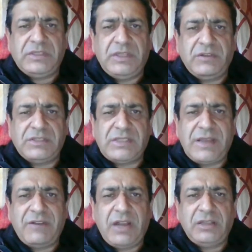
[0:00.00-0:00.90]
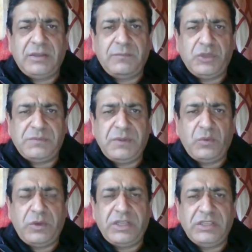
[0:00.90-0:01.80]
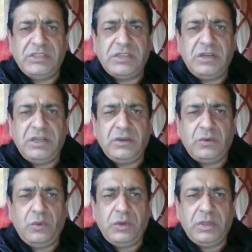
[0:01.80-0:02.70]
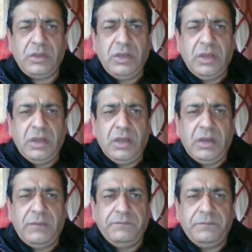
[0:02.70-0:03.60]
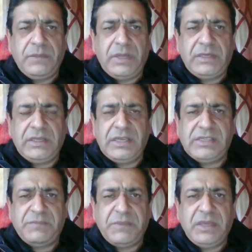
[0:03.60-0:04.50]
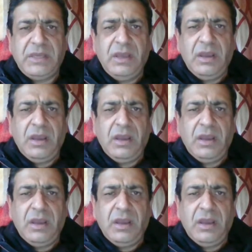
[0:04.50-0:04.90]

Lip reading: there were seven other policemen who were injured, including a DSP.